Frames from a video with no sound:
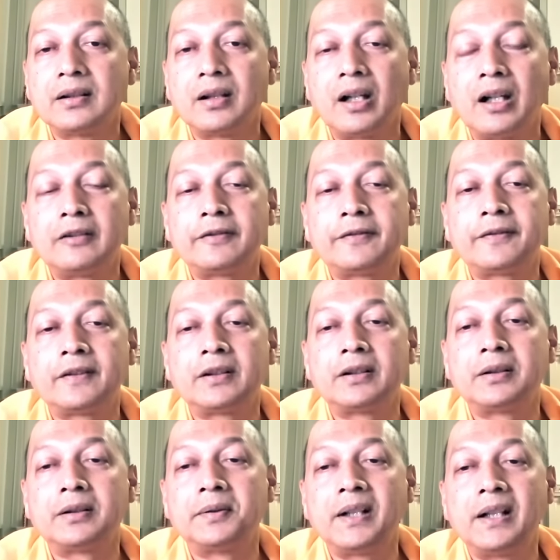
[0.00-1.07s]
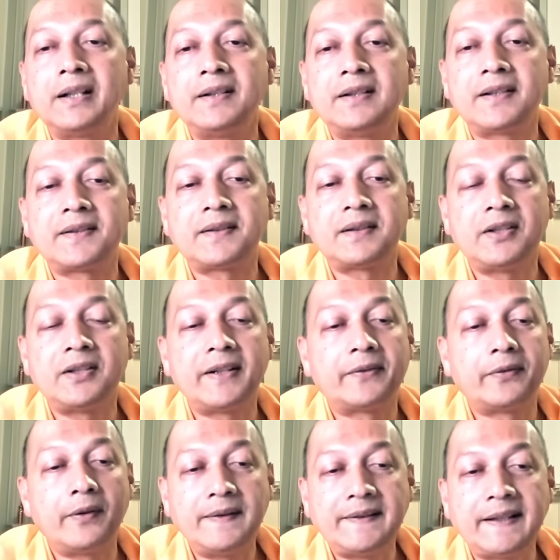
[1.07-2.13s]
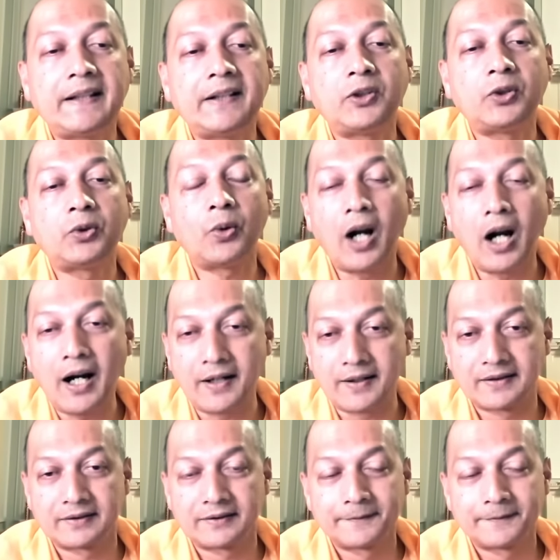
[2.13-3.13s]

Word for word: of religious teachings, we will take it to heart.